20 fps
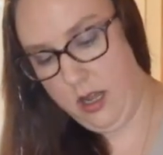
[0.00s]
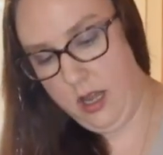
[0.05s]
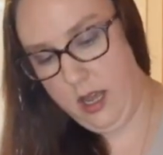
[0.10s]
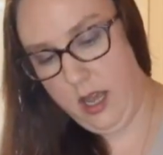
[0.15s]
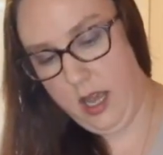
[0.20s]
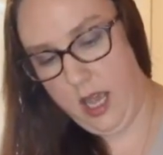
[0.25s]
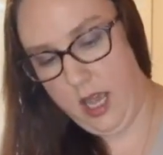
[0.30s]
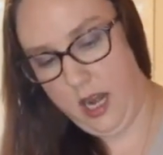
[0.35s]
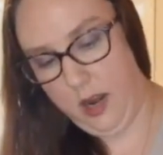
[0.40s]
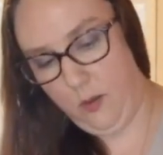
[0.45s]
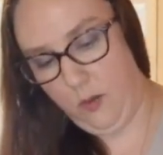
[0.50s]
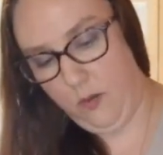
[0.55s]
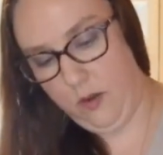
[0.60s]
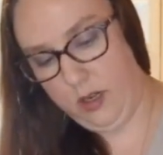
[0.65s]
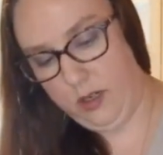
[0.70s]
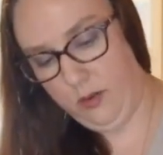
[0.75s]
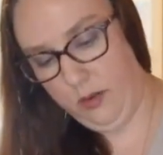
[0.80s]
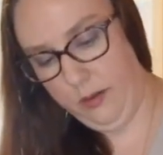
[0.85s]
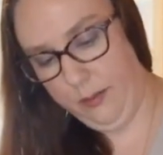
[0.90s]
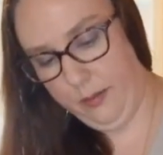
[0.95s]
and I
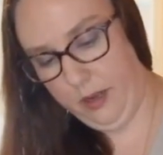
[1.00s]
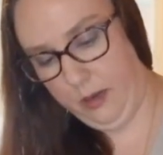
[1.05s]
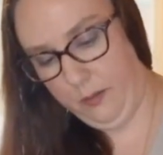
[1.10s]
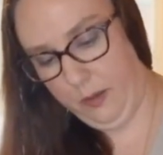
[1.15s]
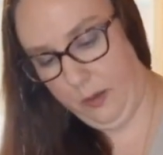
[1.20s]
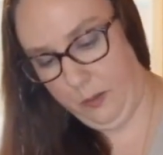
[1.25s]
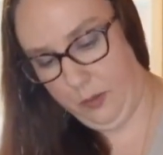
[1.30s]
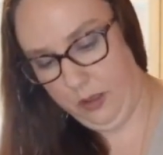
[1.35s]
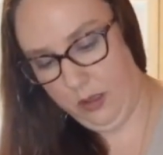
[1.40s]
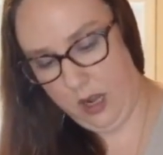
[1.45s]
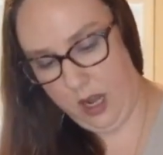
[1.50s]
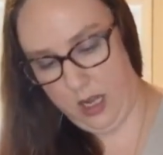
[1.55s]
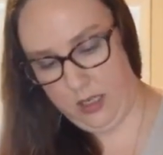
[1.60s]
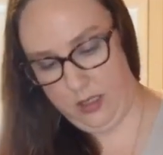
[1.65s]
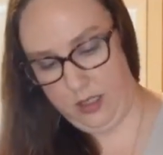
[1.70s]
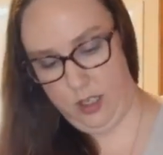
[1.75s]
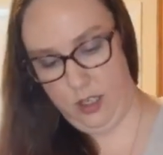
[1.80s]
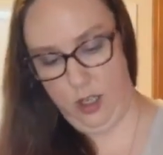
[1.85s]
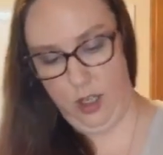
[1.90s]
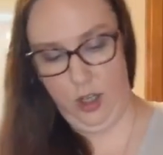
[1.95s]
wanna remind people not
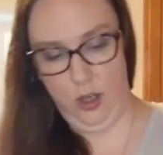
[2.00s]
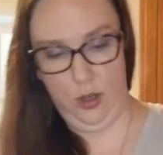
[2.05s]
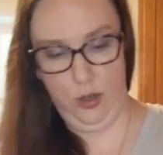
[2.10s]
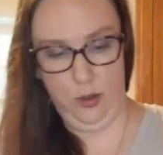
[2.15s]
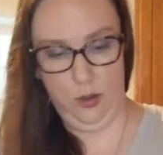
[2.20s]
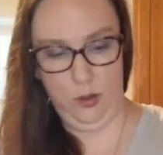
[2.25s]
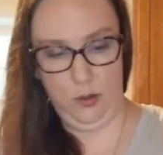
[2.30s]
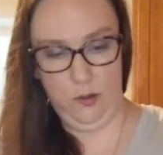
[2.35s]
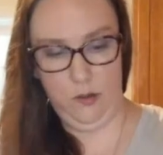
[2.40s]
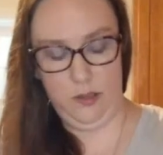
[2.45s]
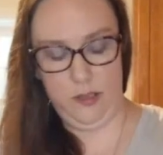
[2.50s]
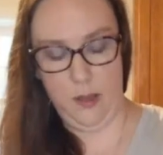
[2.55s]
to use